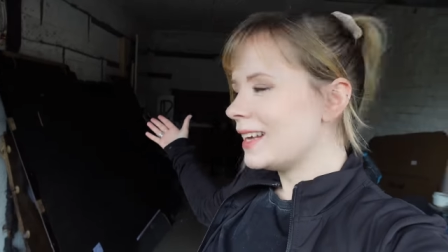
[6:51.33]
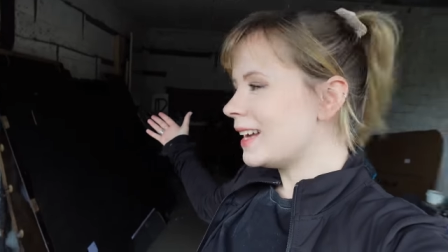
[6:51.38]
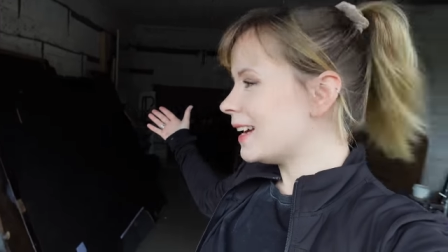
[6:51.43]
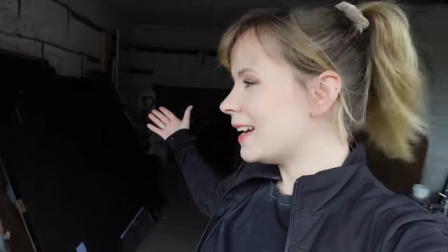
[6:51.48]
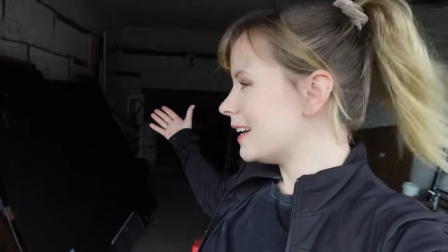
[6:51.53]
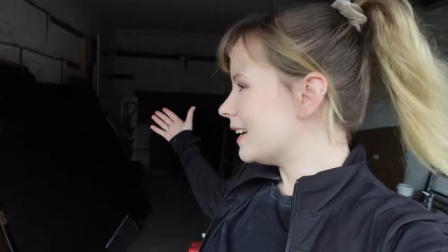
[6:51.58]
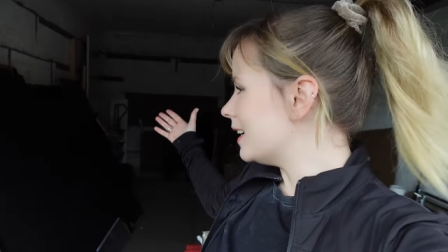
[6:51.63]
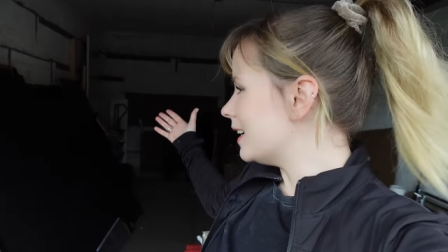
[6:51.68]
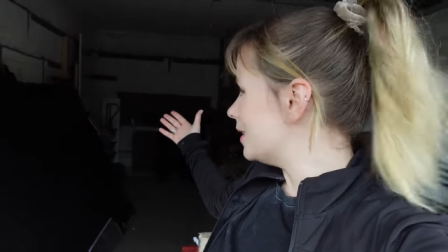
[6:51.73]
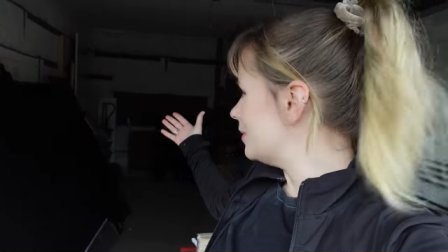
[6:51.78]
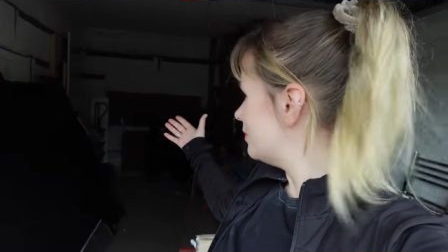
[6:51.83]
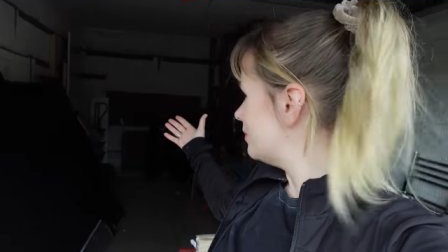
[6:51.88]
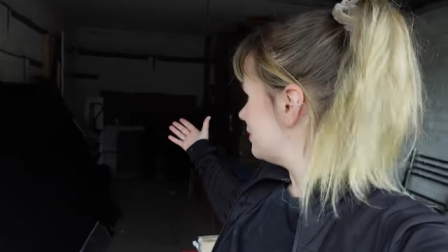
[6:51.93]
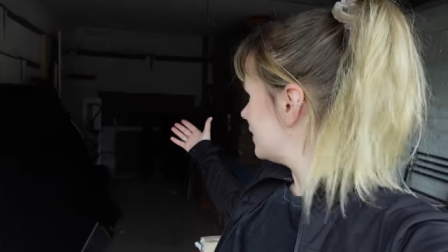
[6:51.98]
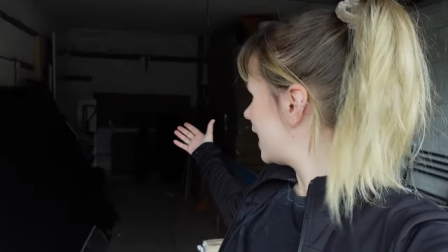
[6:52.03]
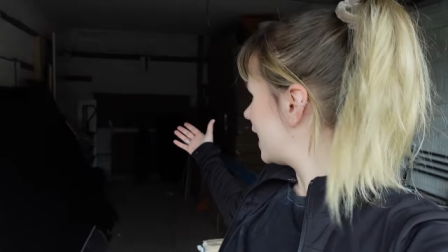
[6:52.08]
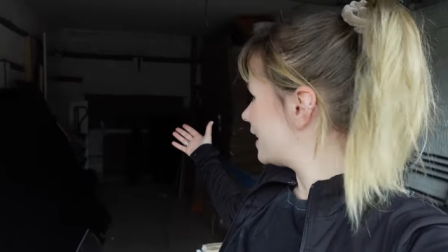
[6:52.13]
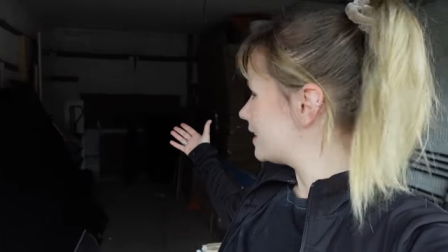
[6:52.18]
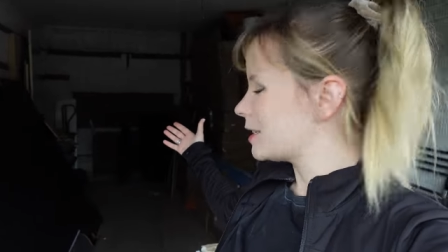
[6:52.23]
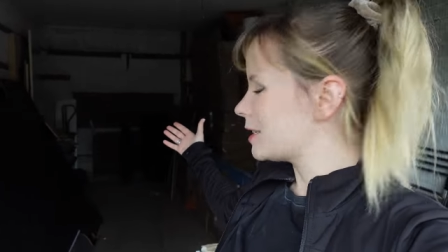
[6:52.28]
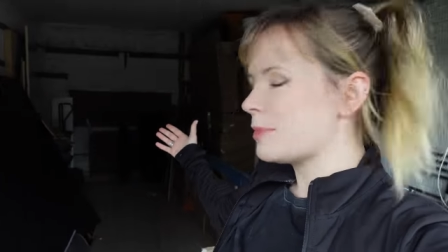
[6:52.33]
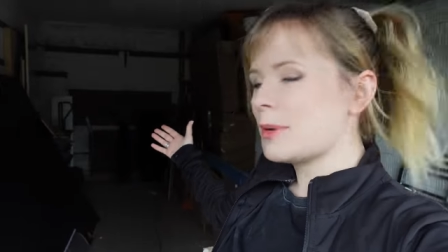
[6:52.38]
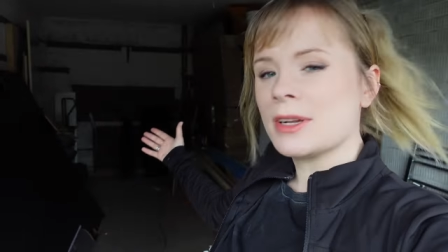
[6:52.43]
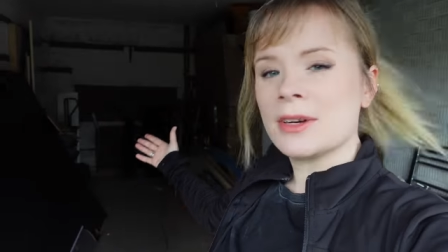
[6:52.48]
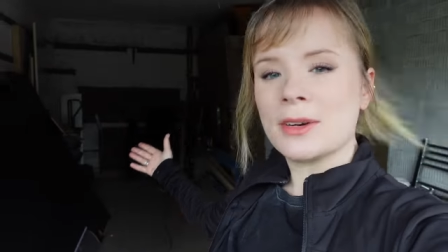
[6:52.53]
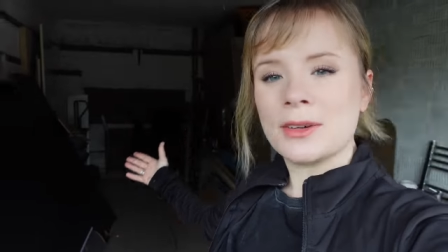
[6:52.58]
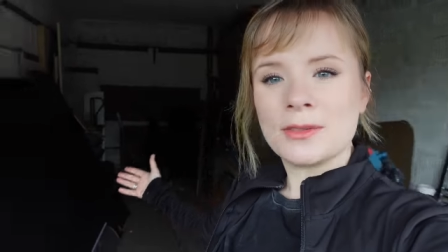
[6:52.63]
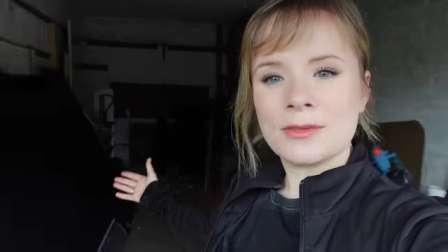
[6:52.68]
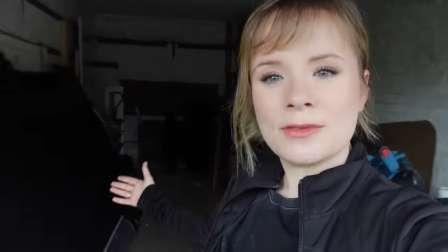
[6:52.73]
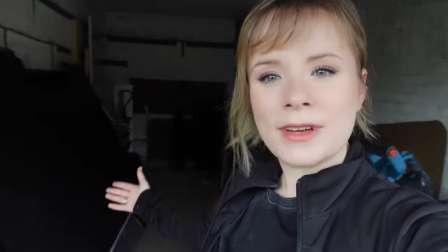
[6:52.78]
Andy put
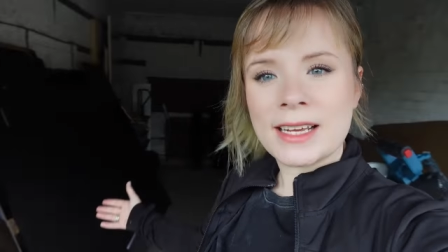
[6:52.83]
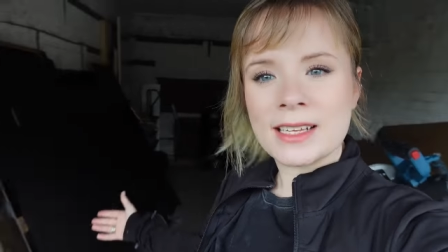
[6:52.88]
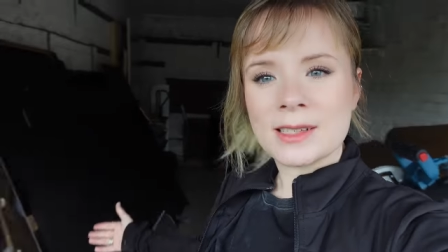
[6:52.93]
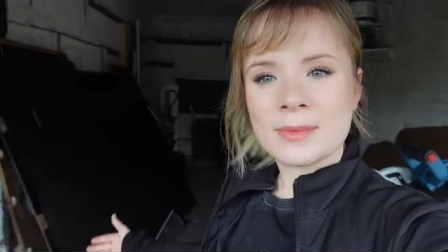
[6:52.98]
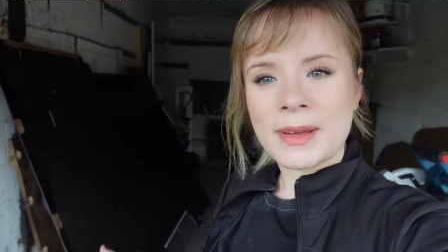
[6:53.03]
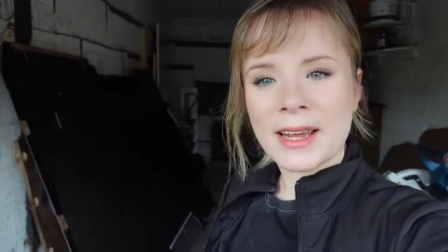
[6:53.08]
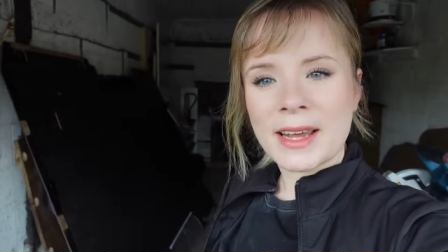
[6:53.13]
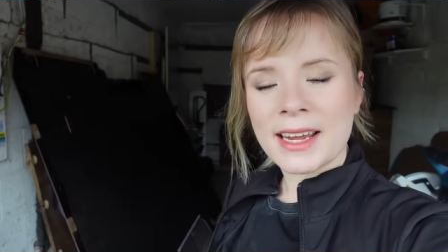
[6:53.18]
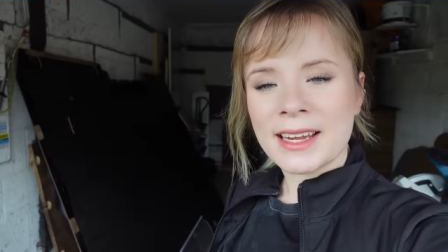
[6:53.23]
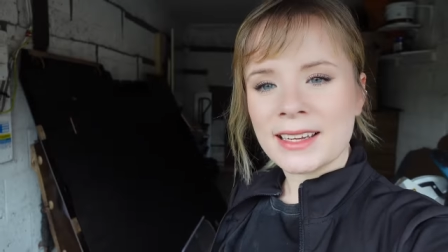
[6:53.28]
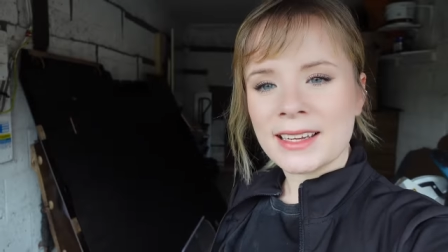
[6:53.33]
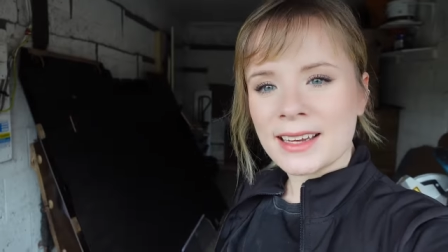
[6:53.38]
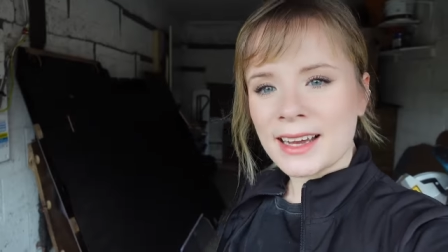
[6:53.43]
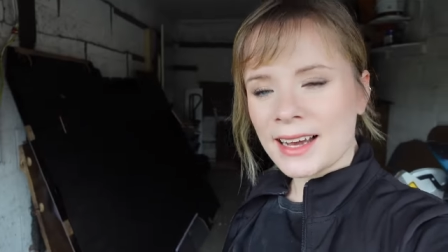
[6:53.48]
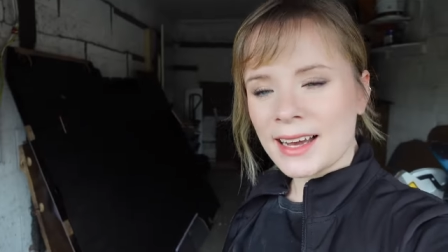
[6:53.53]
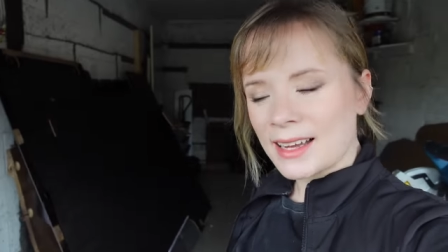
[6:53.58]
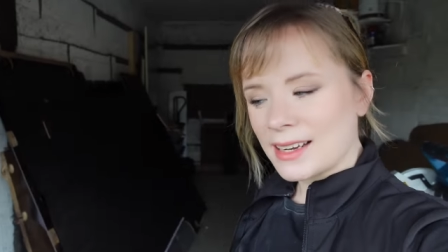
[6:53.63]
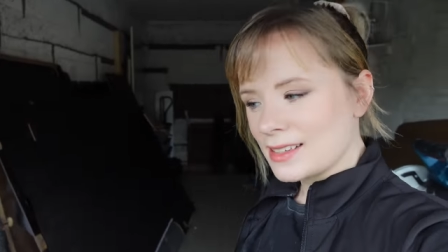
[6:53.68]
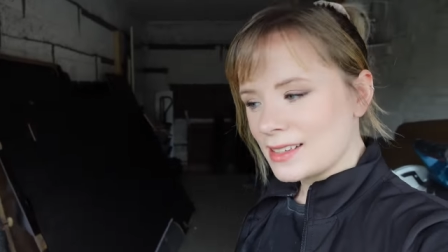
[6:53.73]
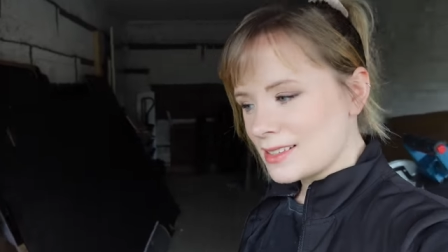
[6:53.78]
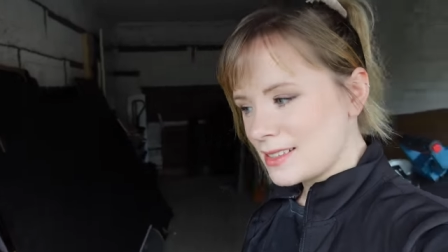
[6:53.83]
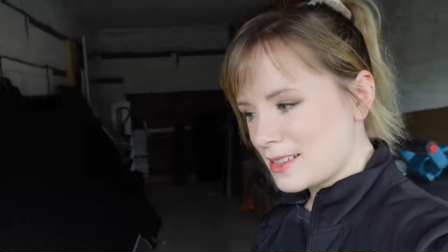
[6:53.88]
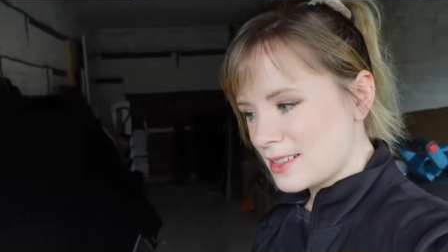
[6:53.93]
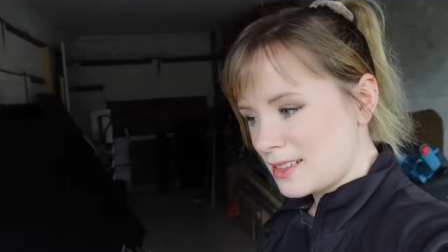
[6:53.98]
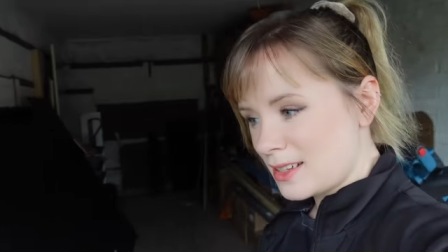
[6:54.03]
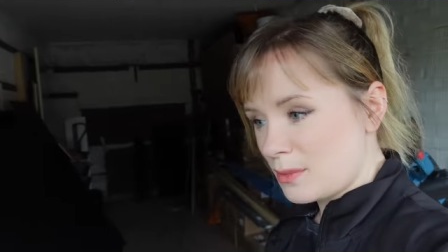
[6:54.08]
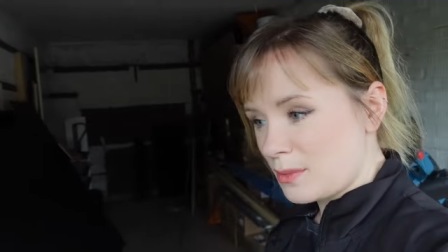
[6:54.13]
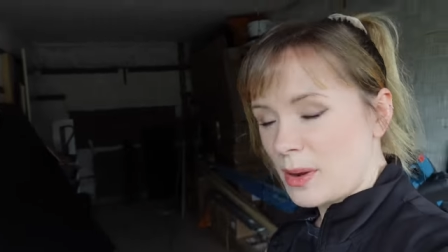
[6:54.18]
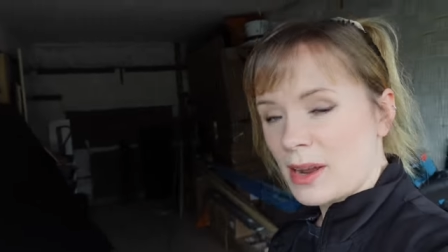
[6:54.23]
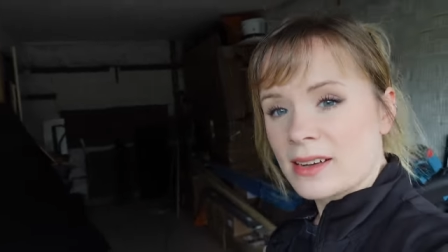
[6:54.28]
it on FaceBay and
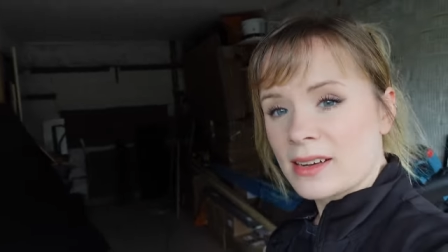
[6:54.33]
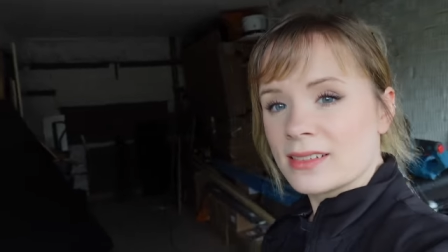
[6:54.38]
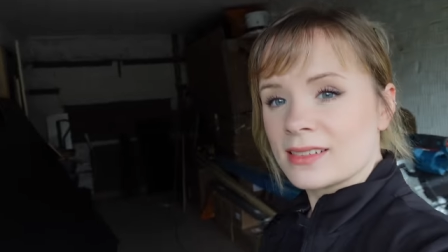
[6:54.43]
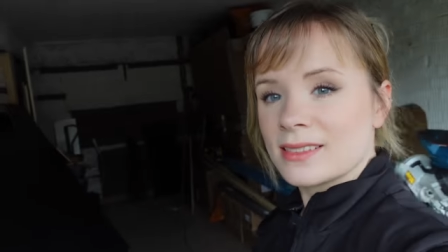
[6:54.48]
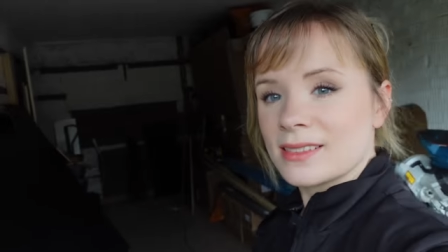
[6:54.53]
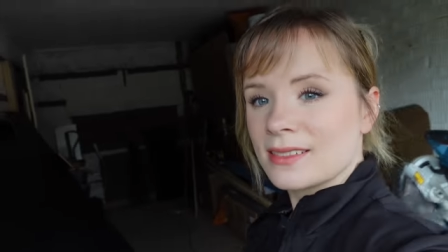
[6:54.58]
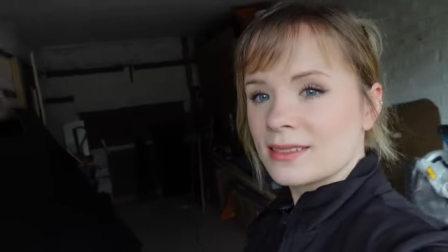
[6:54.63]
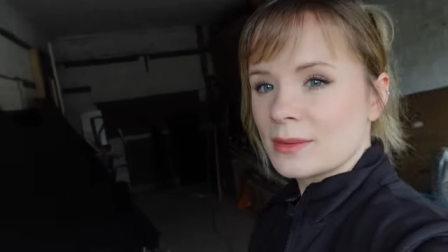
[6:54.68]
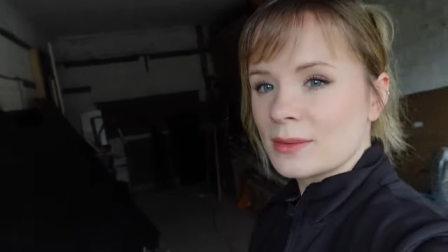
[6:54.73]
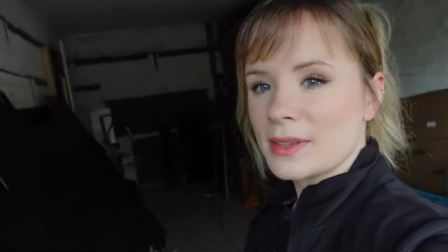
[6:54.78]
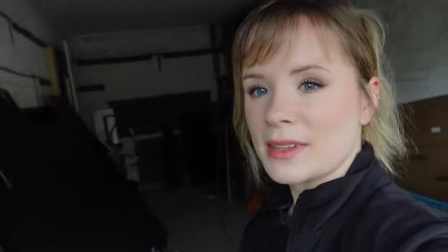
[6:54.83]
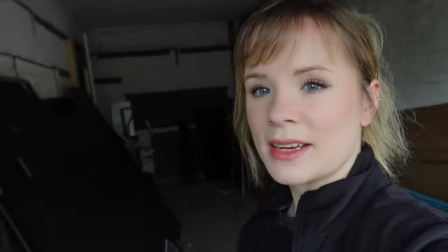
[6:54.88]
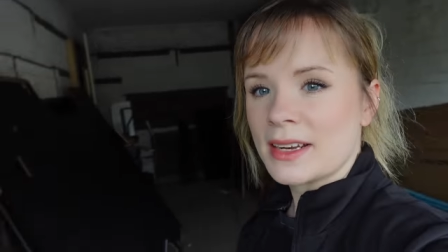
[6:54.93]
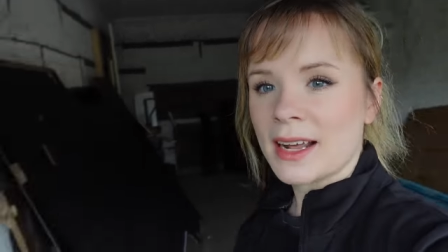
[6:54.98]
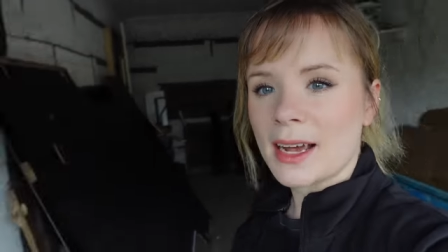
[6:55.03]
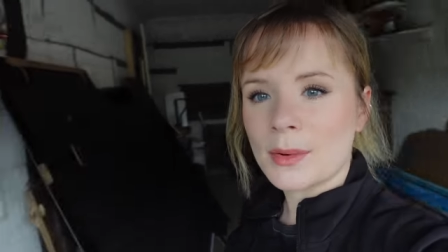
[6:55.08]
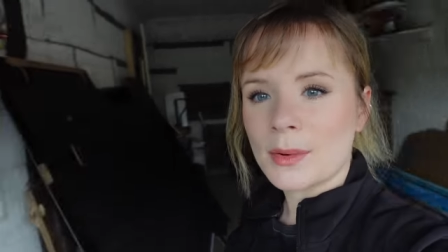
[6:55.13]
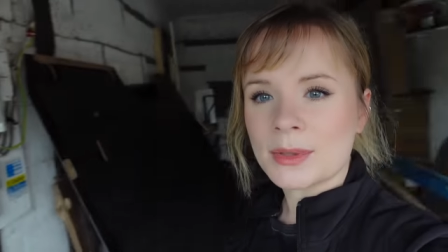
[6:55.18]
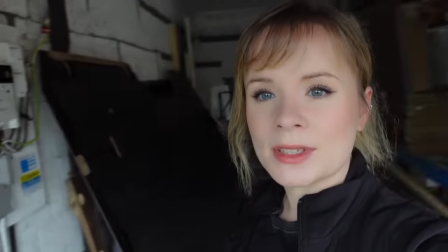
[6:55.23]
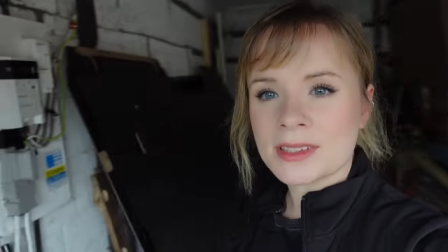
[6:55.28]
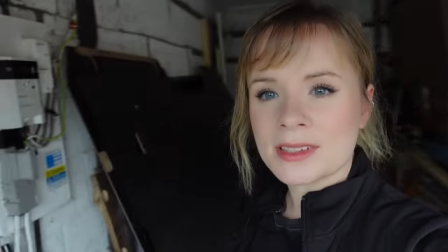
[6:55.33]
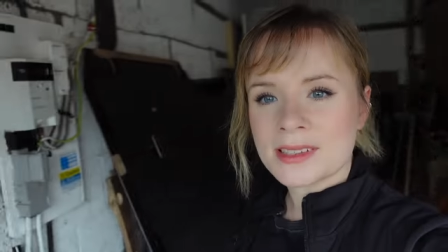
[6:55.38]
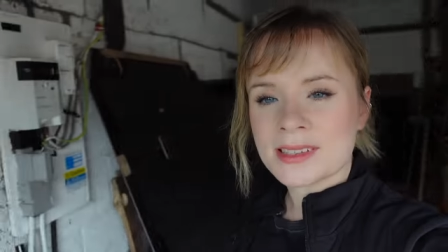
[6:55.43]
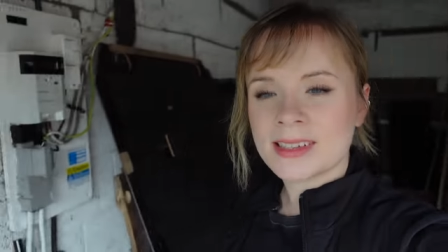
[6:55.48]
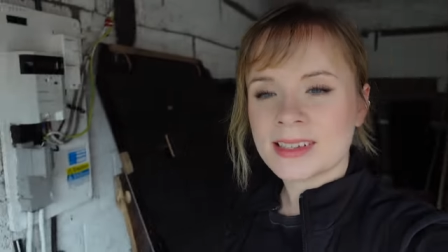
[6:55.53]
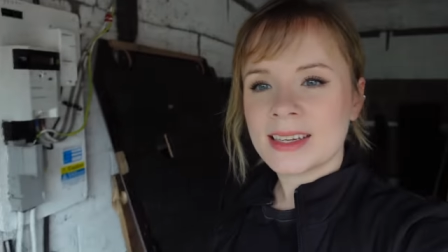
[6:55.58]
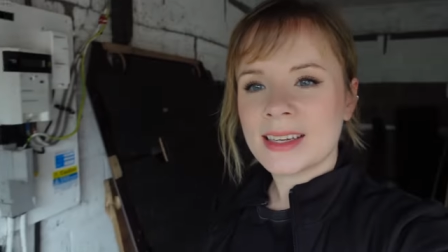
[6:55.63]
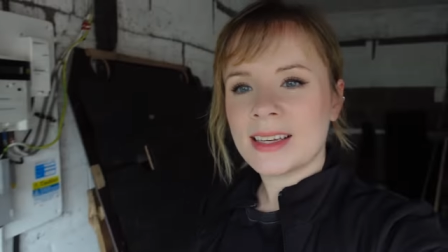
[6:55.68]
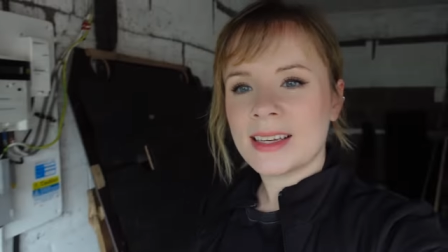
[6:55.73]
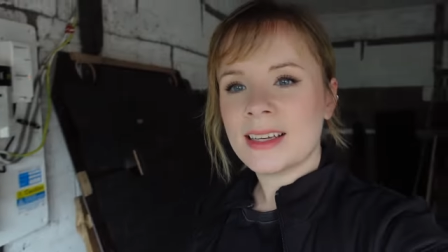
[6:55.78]
it went within hours.